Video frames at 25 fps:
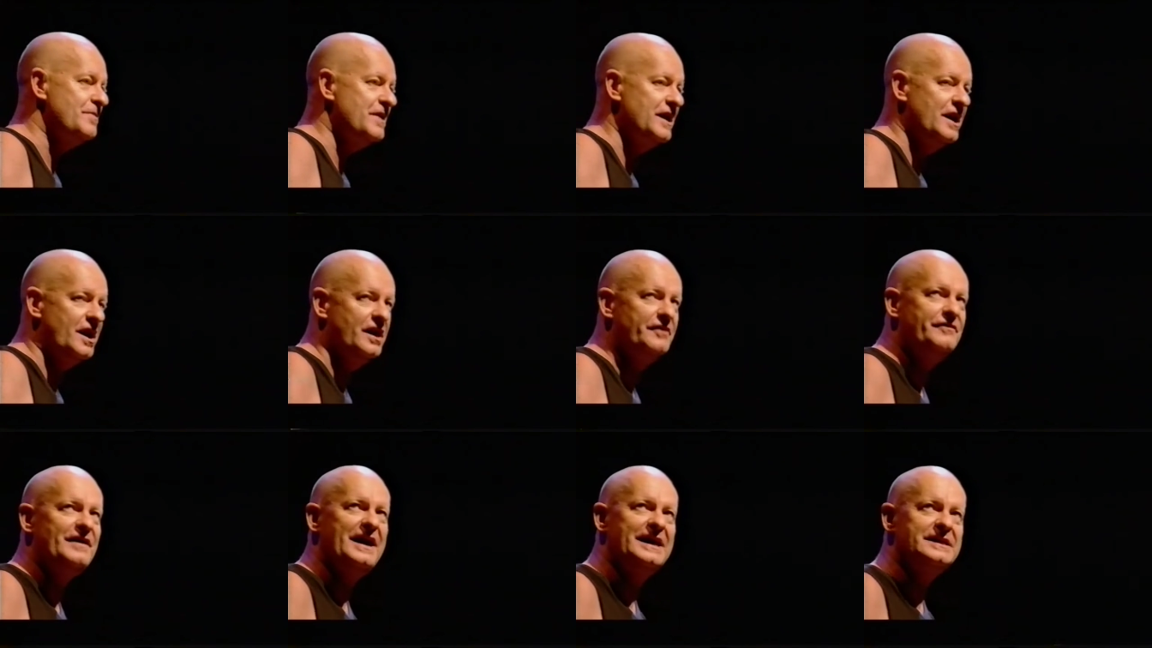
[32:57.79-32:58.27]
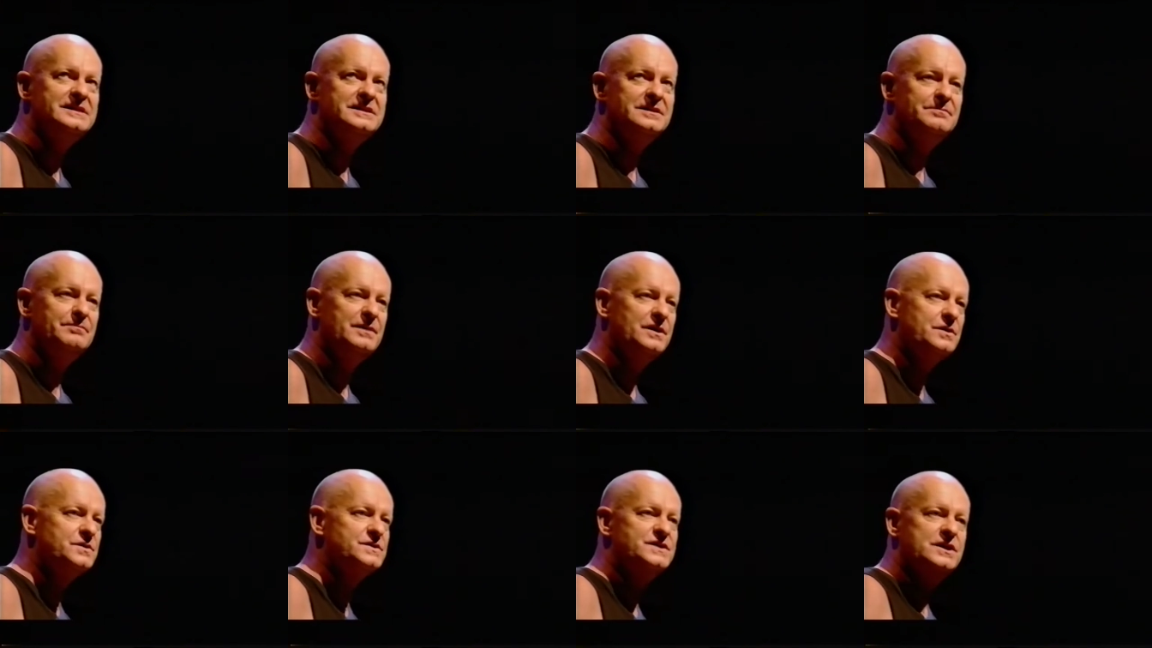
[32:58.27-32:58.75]
they laugh at him
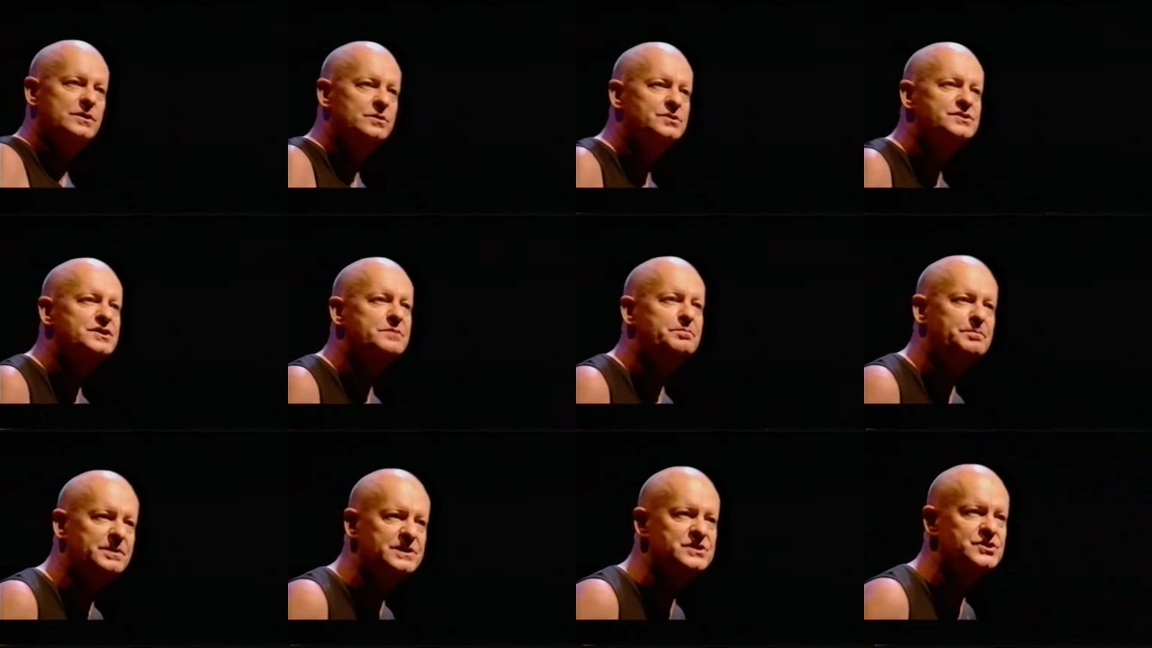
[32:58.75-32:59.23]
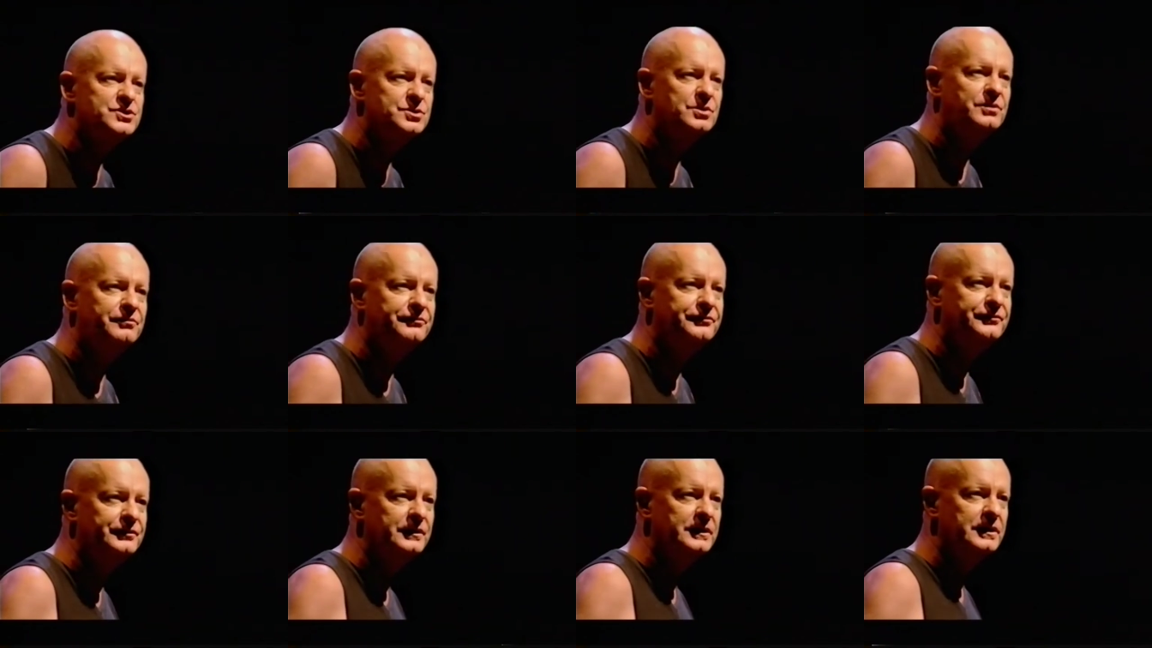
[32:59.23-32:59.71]
because they're also pissed
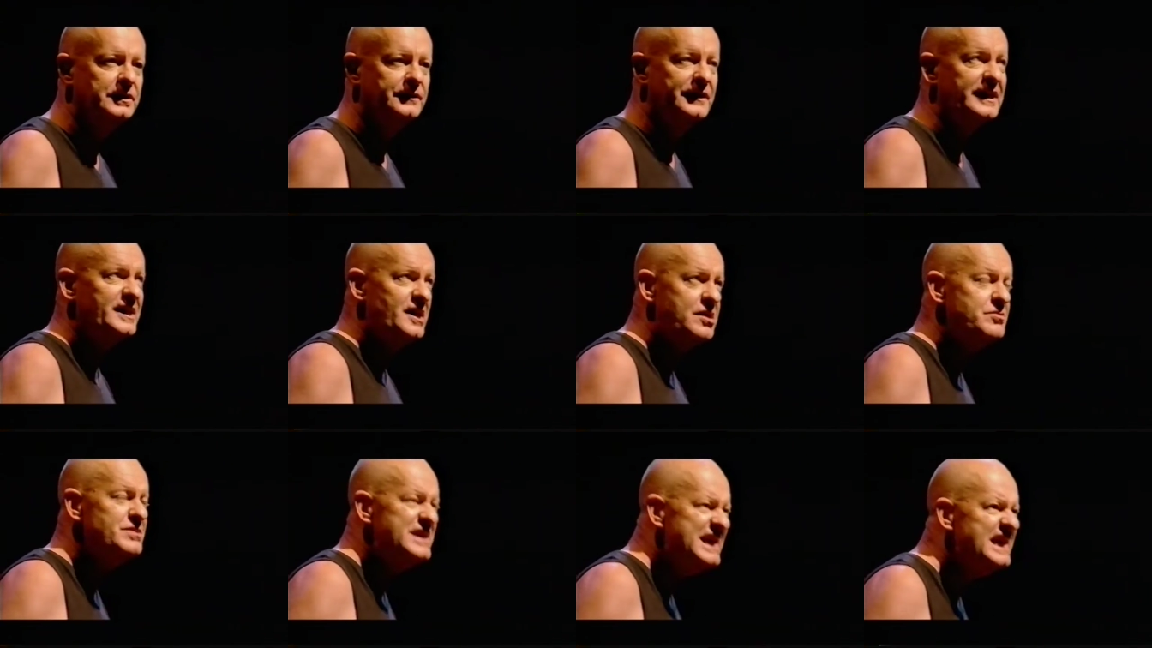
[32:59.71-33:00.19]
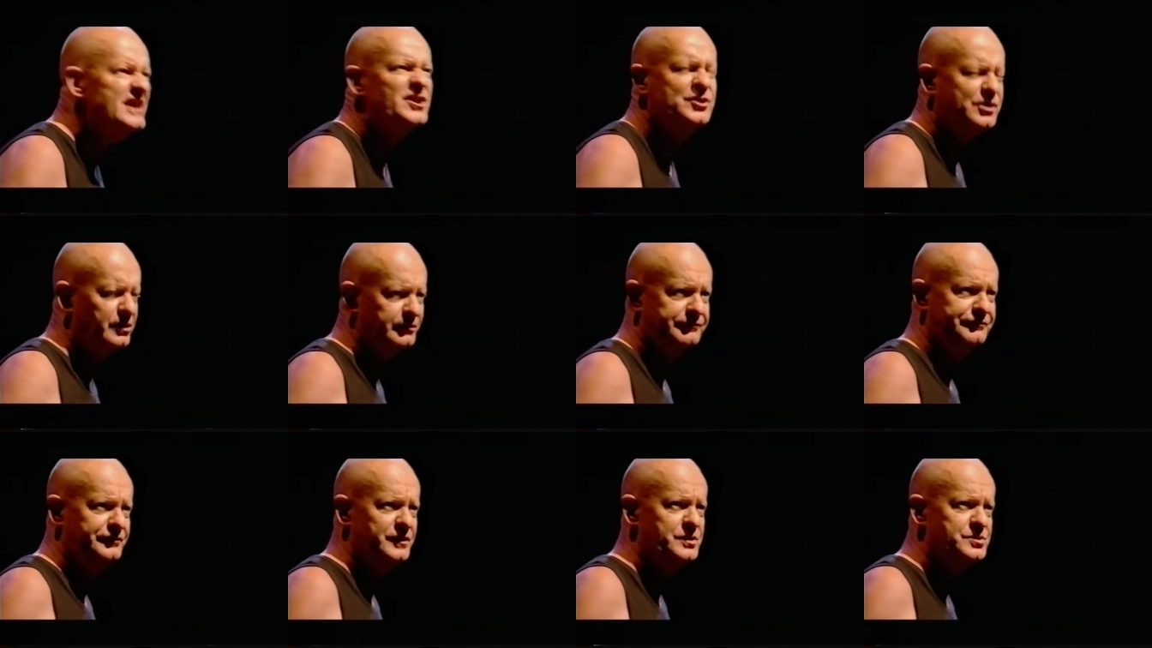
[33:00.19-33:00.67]
off. They don't need
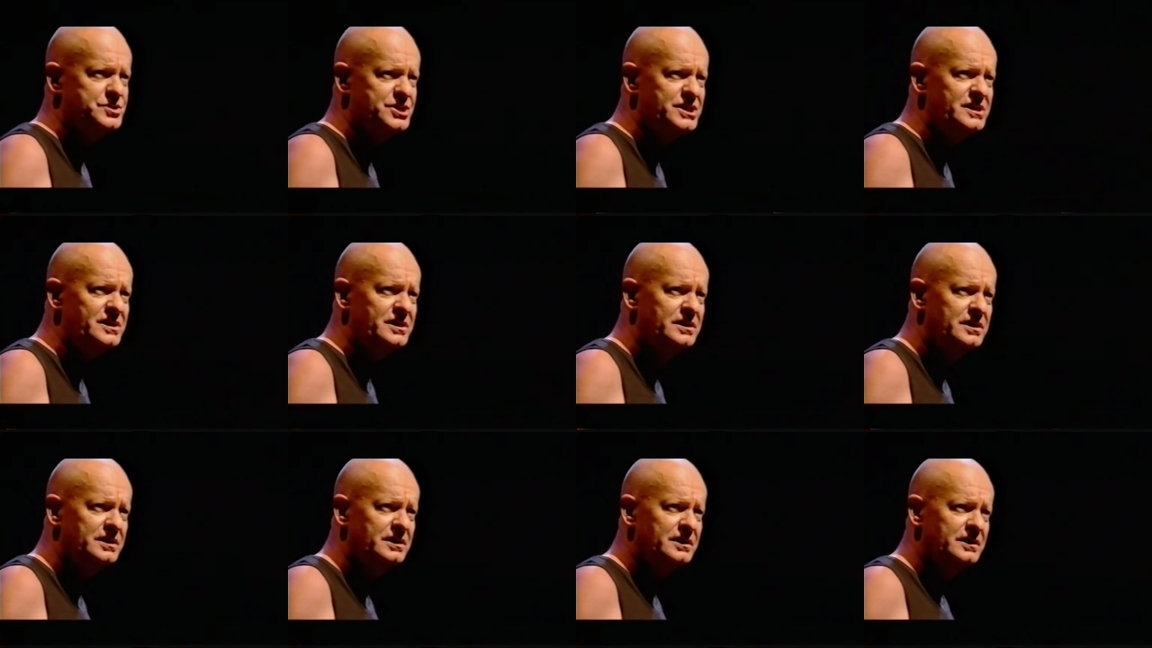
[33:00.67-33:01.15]
confusion.